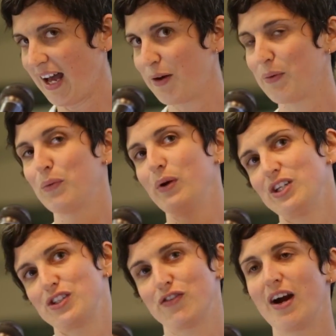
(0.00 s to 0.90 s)
I would
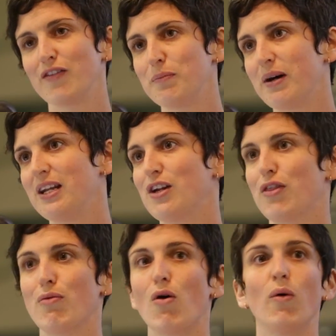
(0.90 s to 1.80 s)
wish for everybody to
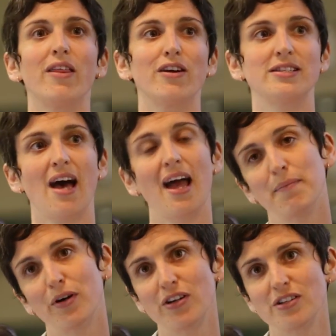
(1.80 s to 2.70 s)
throw away their
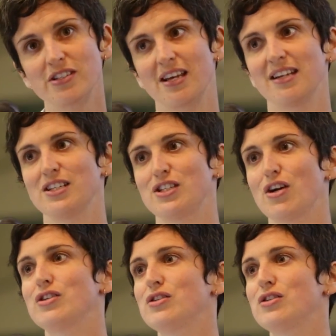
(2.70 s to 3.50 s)
timers and to start